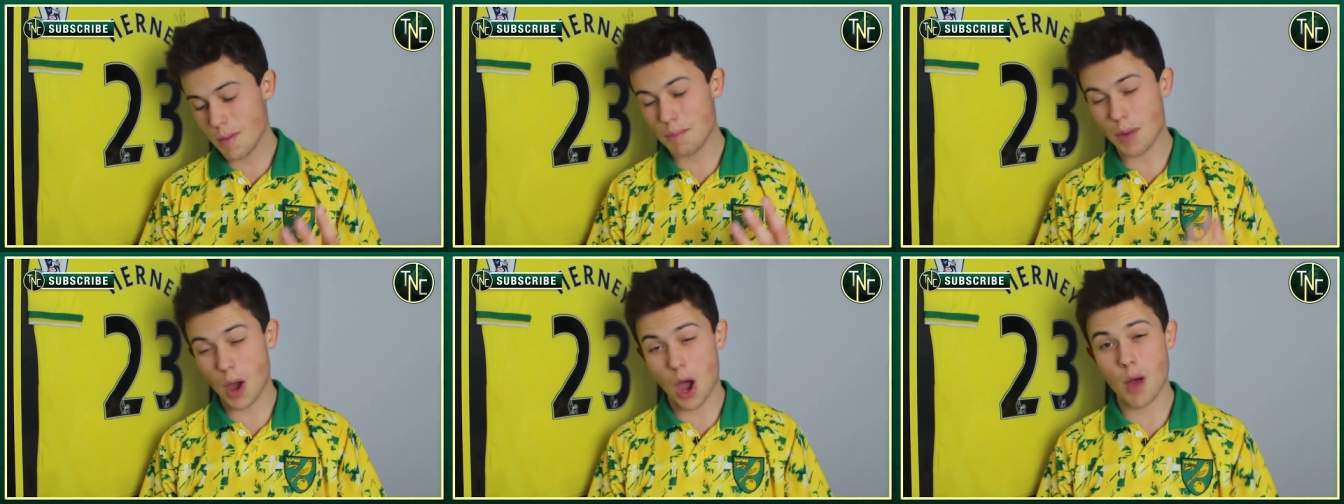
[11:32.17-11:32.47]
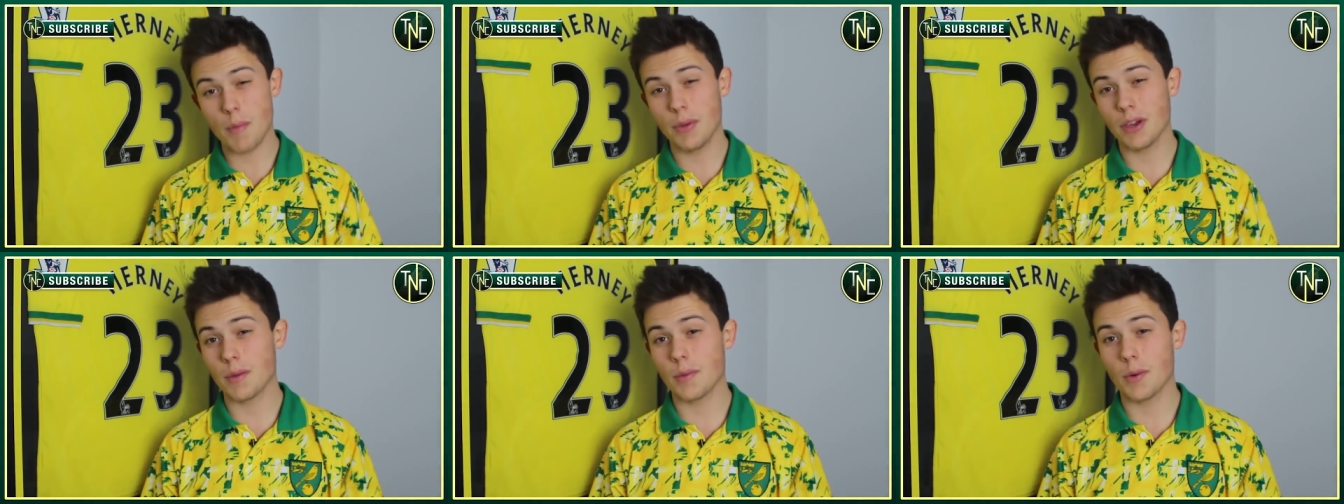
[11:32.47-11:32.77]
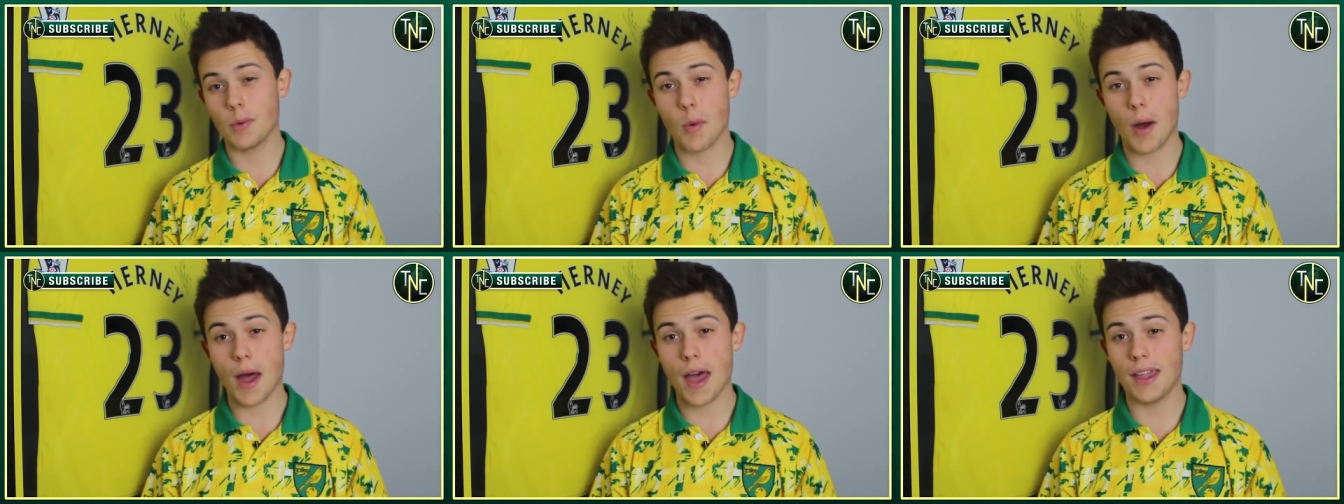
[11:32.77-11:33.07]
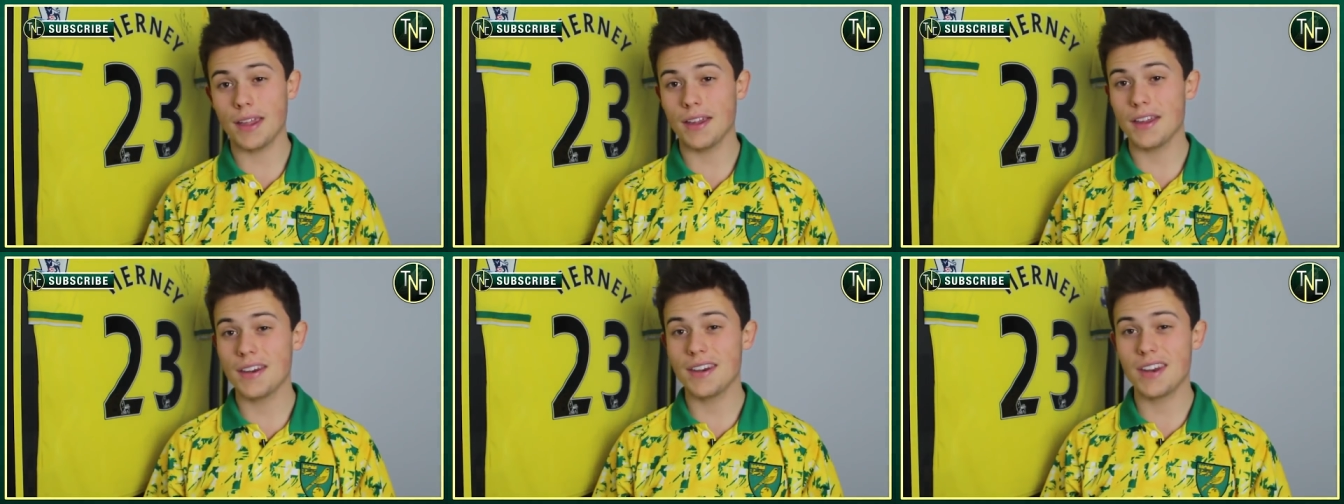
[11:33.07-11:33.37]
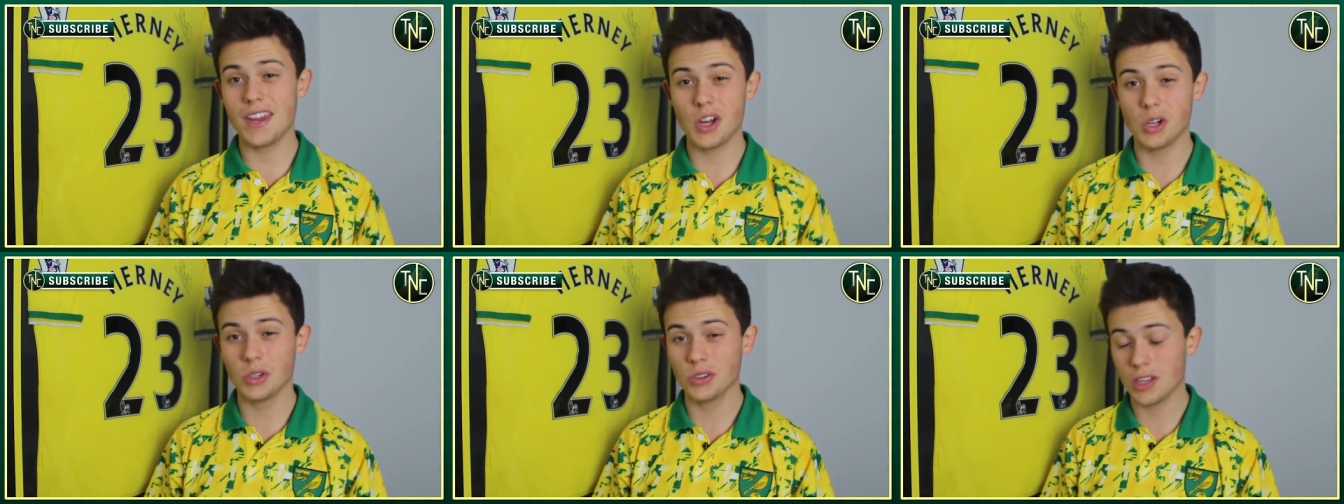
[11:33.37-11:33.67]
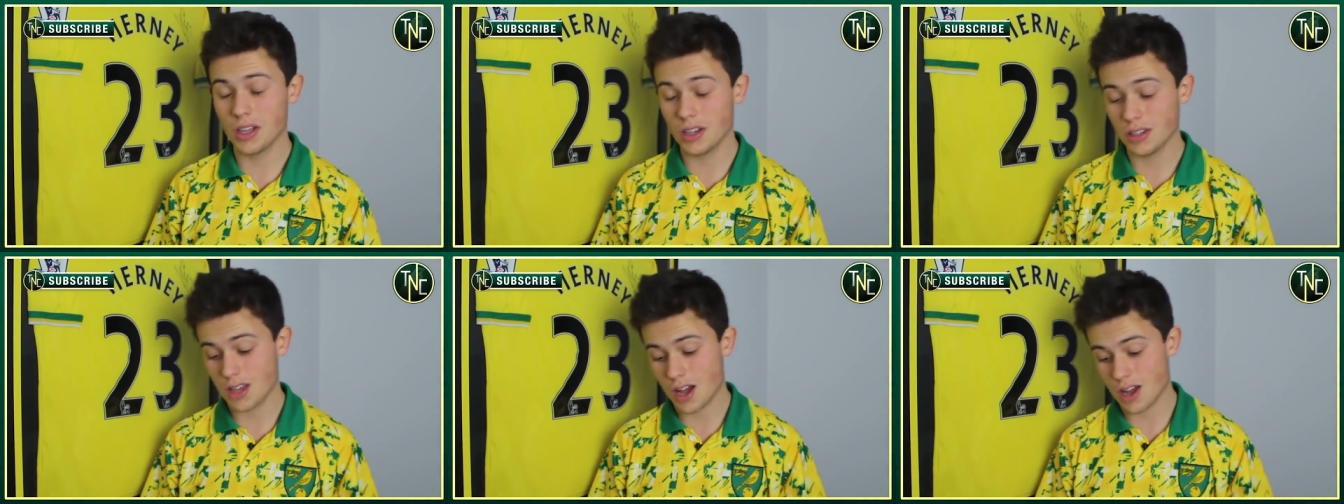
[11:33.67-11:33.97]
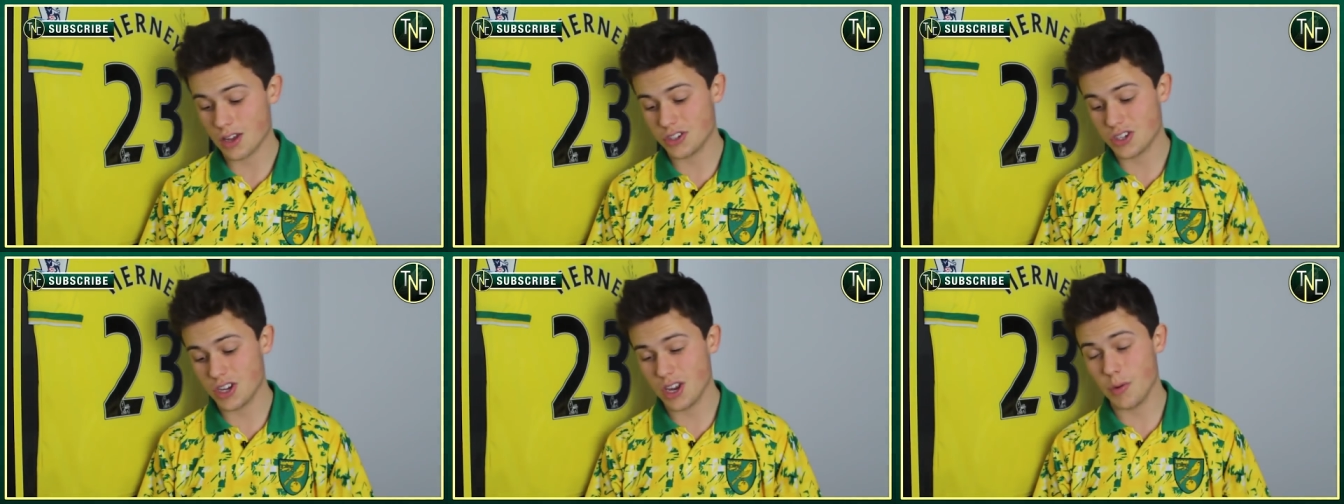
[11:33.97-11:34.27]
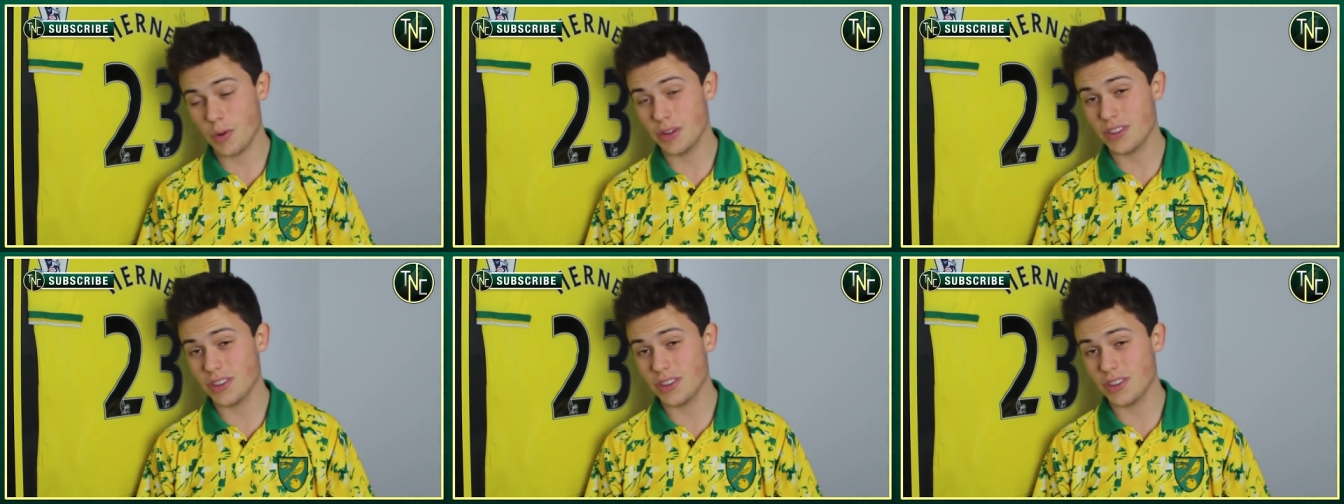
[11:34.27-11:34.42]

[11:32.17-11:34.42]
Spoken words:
Birmingham away, 0-0 last year,